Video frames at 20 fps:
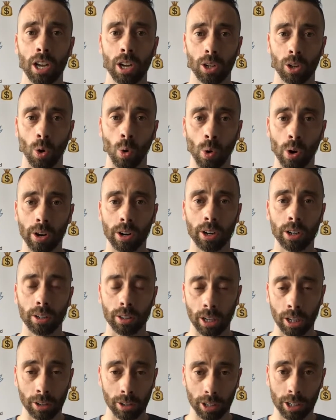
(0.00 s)
corner
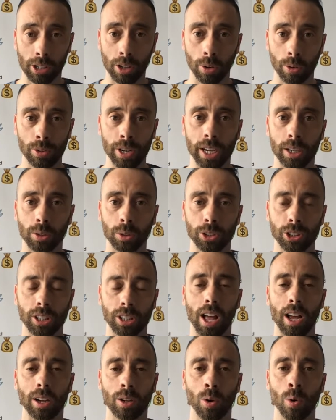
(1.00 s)
or nickel
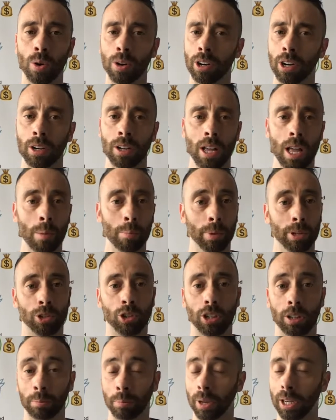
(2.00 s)
slot corner,
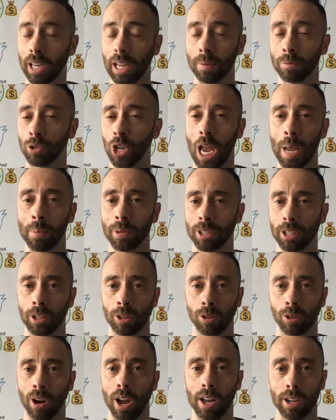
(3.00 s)
but give Jamison
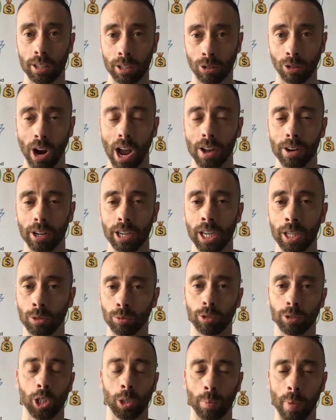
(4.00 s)
Crowder his
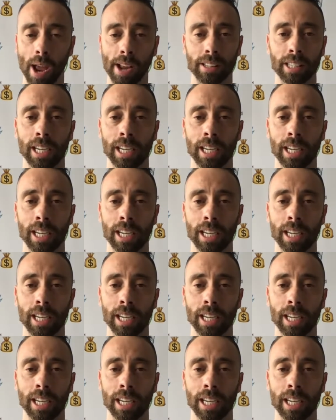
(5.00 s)
respect.